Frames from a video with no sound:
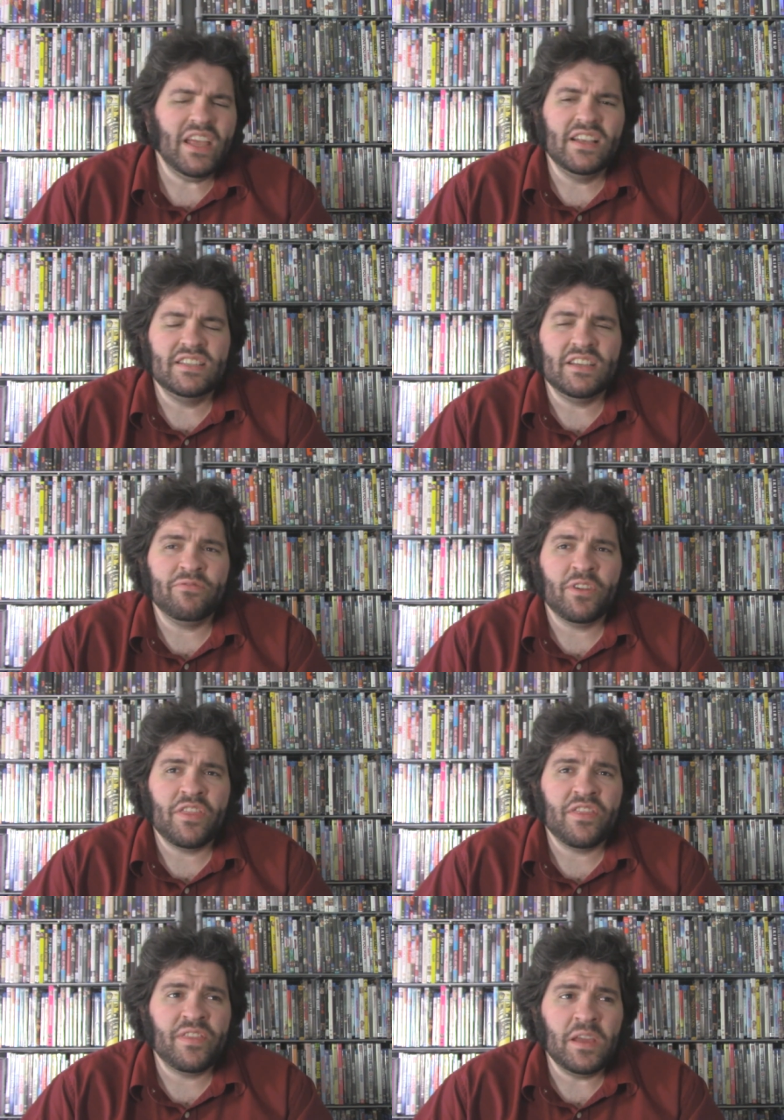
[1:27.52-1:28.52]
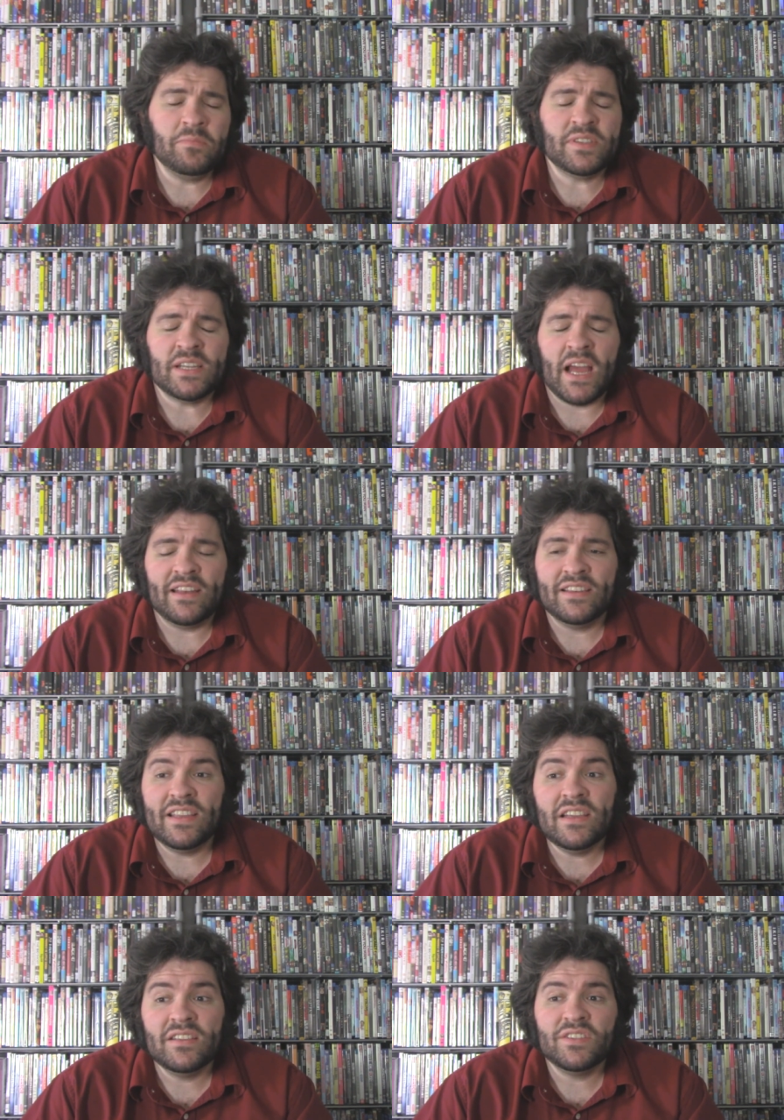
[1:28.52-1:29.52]
different themes and
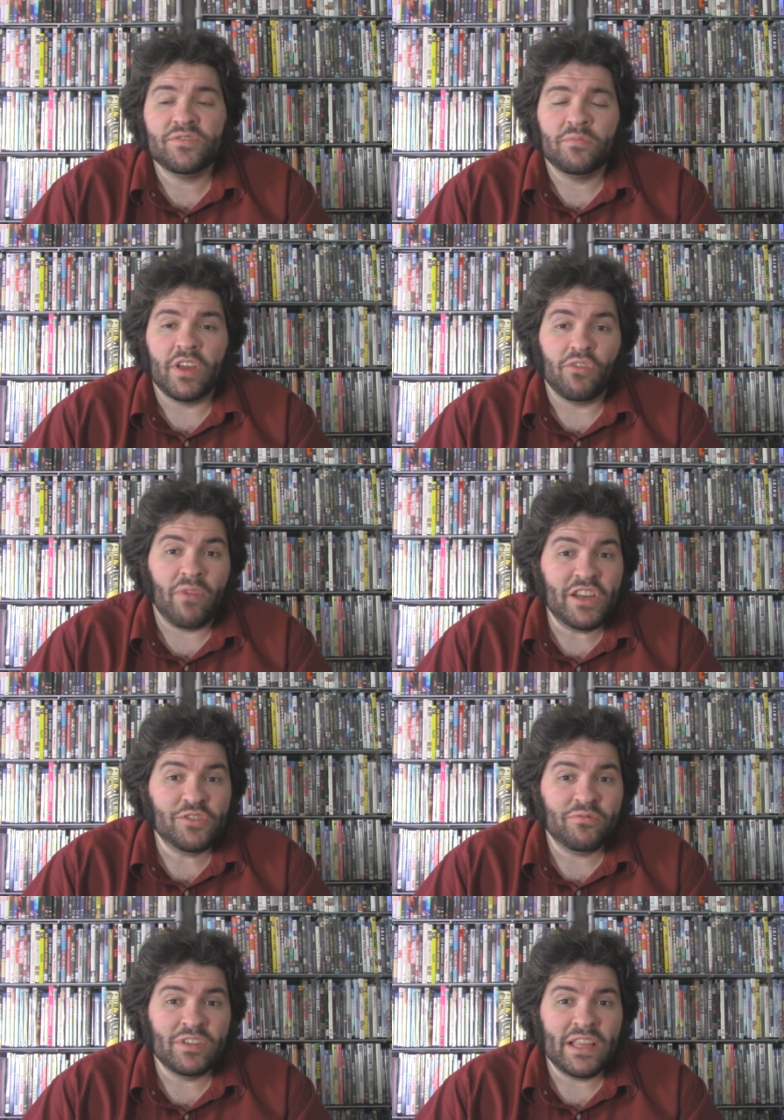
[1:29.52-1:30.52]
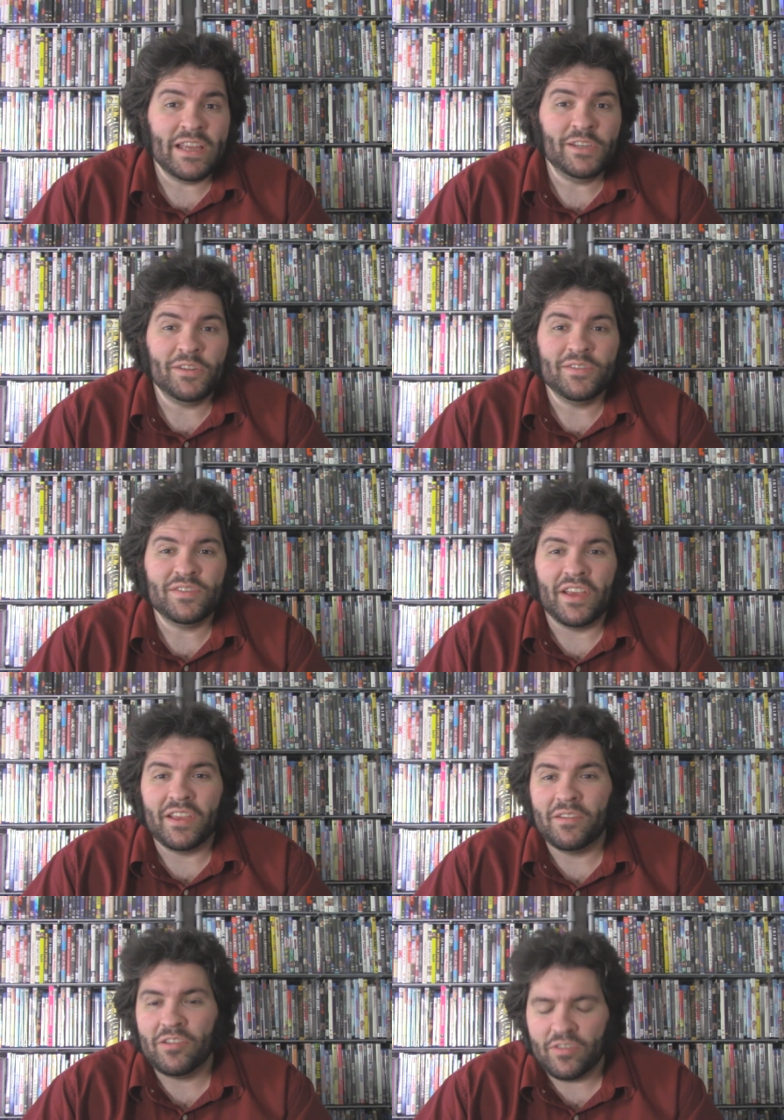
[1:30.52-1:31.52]
ideas from like racial relations,
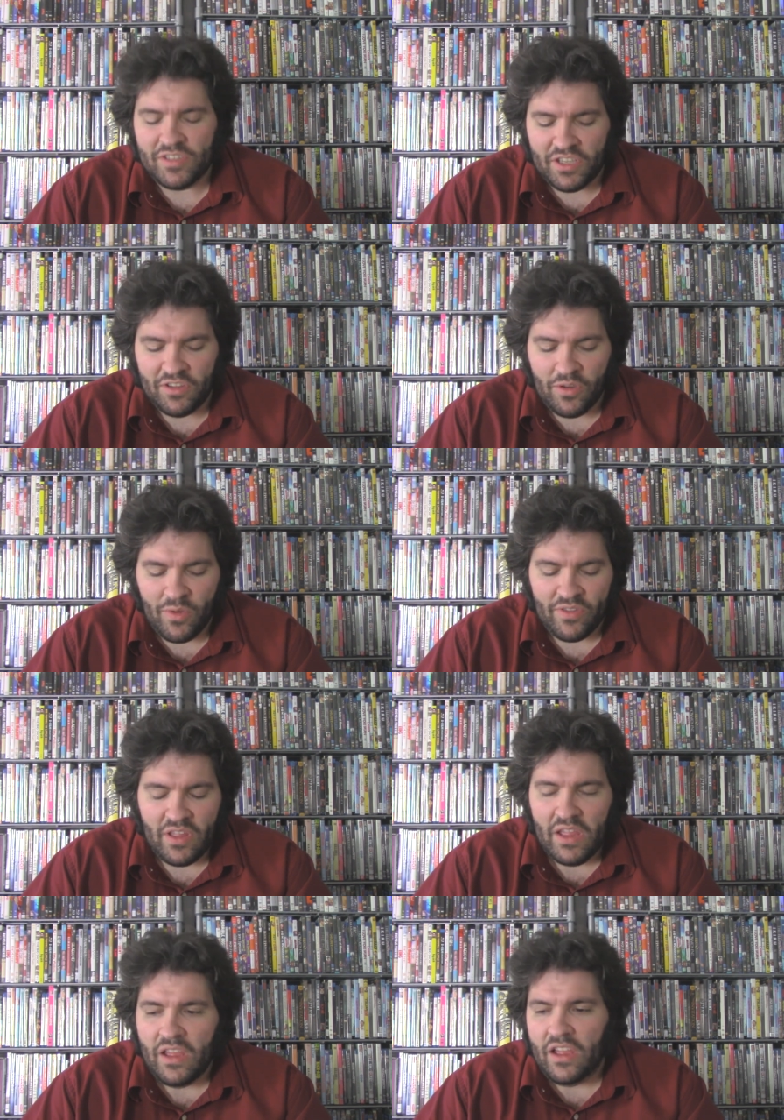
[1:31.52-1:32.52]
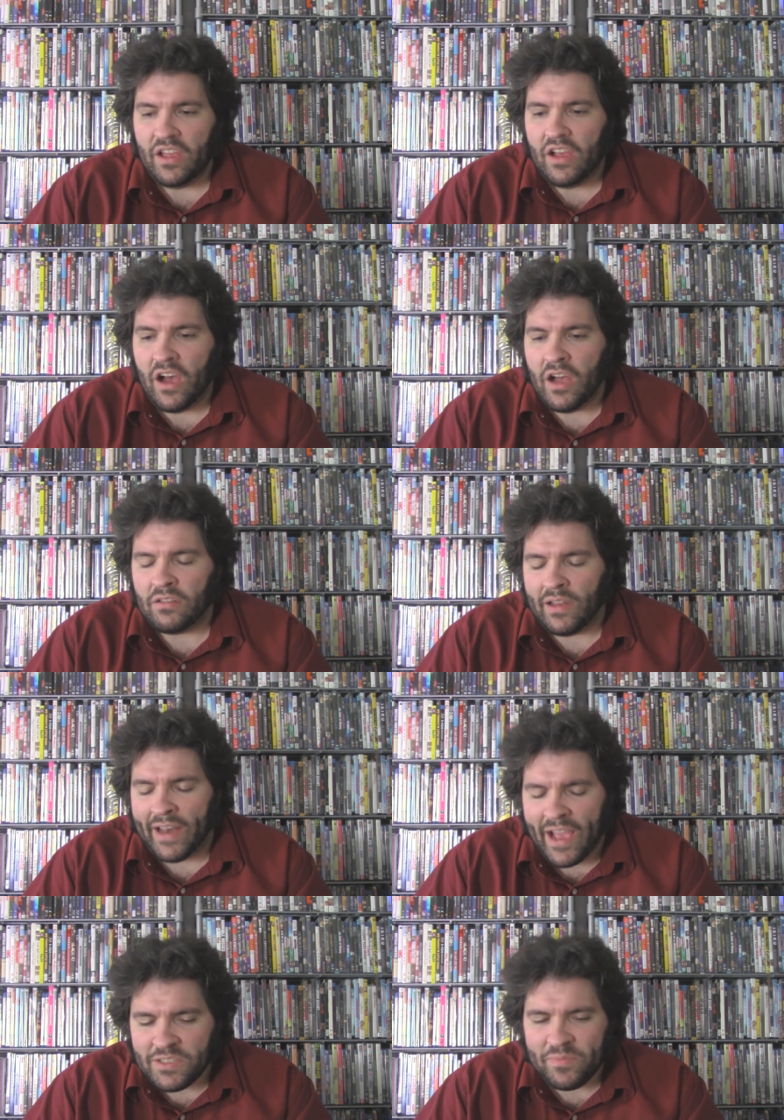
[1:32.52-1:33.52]
like dealing with uh,
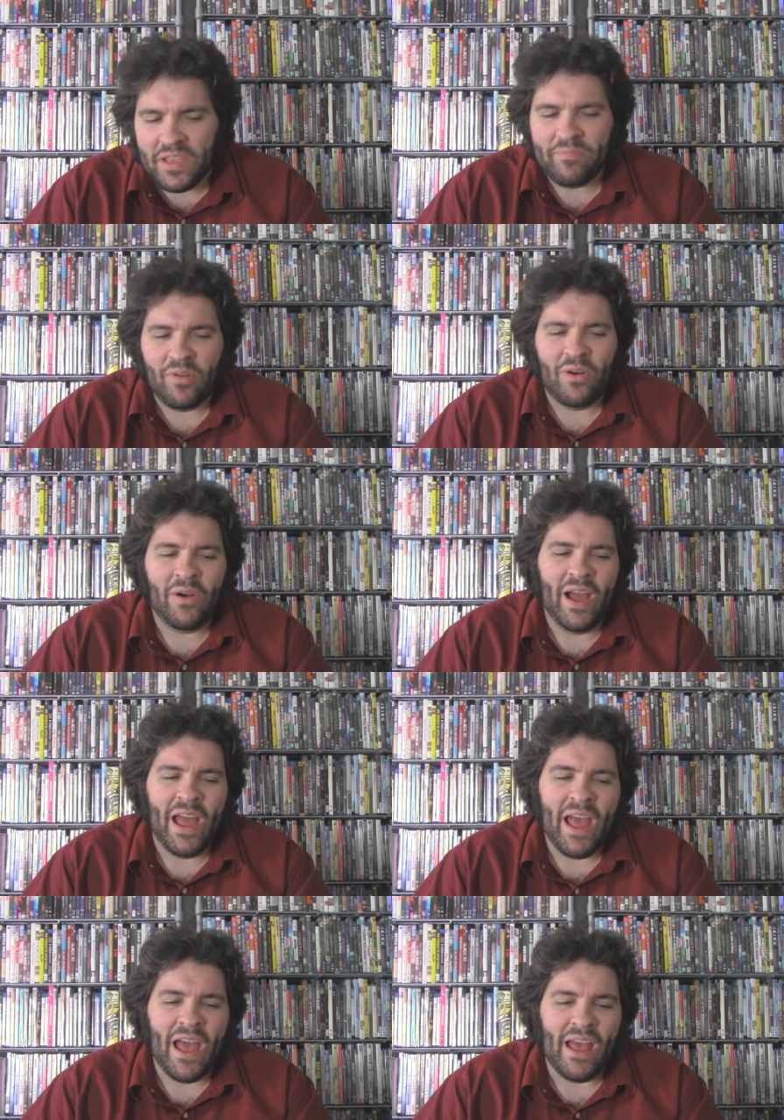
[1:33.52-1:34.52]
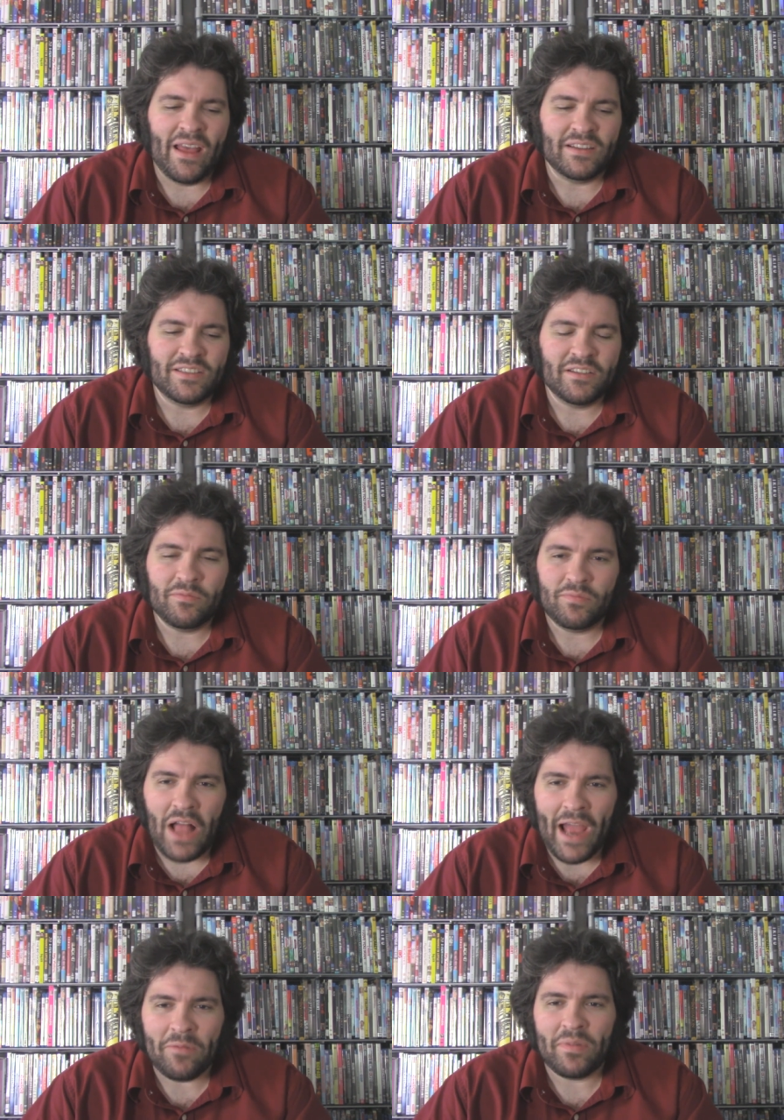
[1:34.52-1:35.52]
Latinx people and
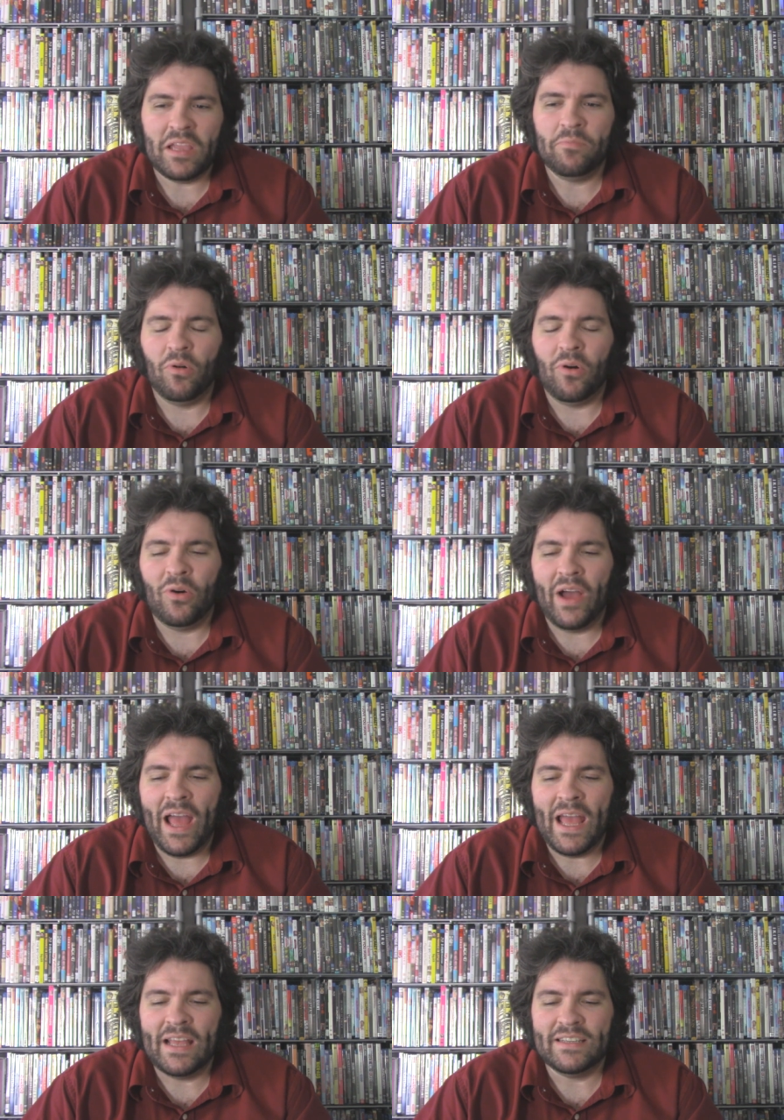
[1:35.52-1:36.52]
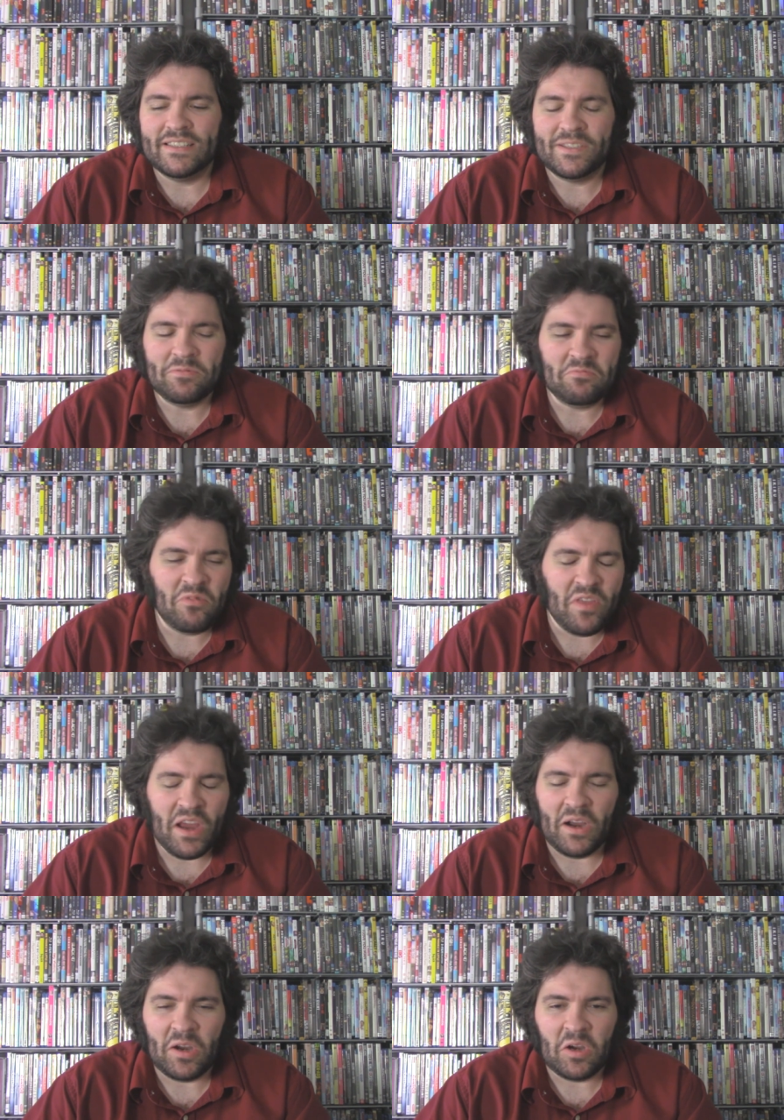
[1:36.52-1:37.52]
black people and
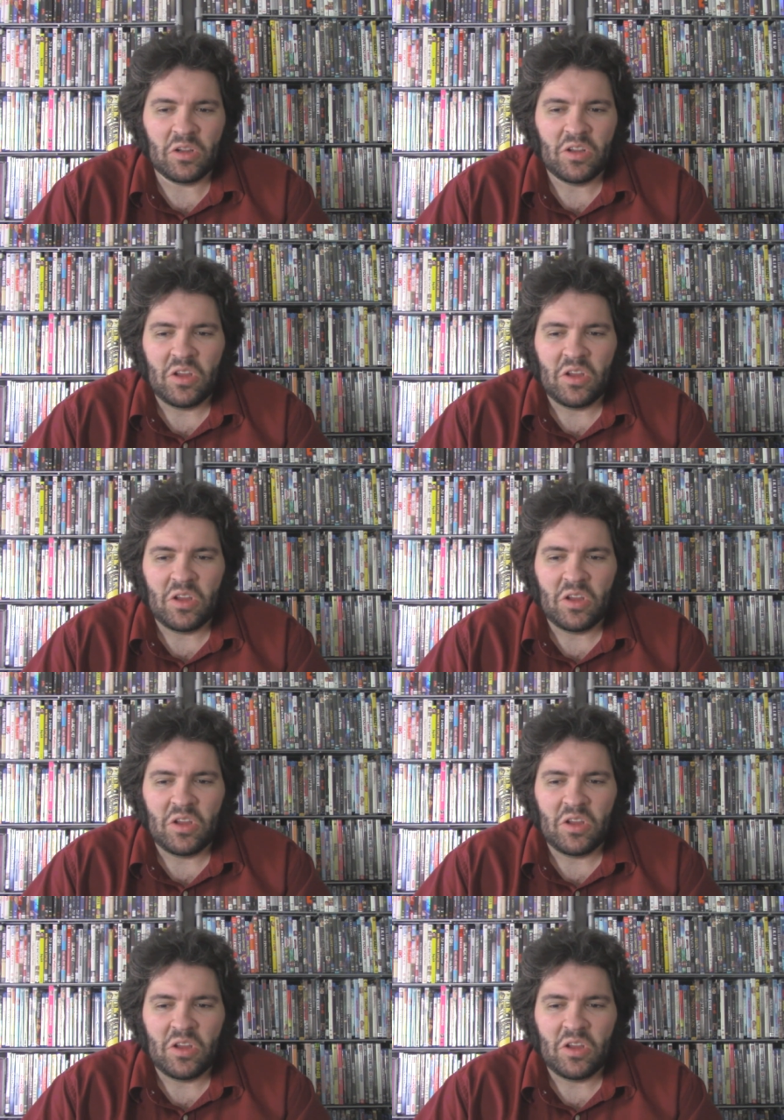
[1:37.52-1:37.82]
their